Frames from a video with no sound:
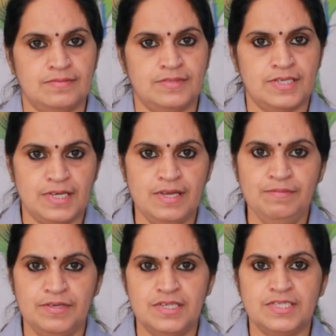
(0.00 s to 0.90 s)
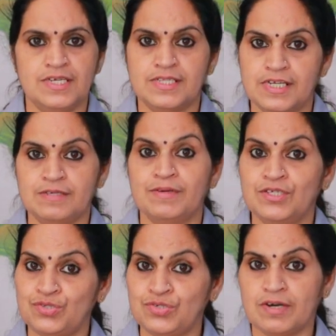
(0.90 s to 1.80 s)
That time insert that
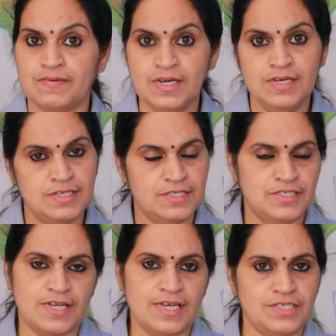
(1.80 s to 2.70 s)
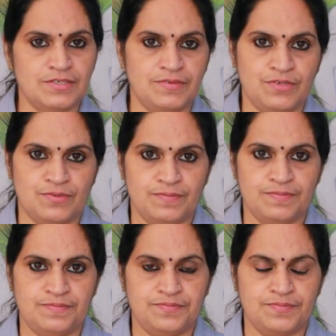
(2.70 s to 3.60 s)
image to our writer window.
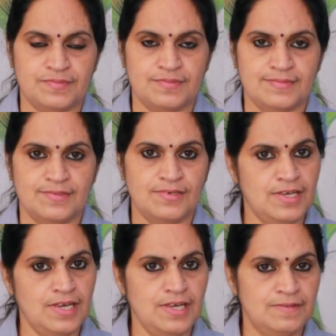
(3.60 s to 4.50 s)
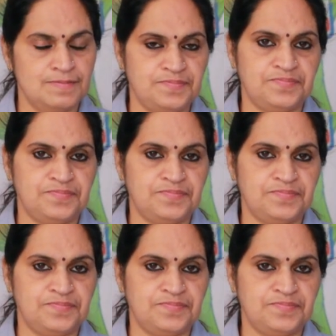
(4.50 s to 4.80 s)
Okay.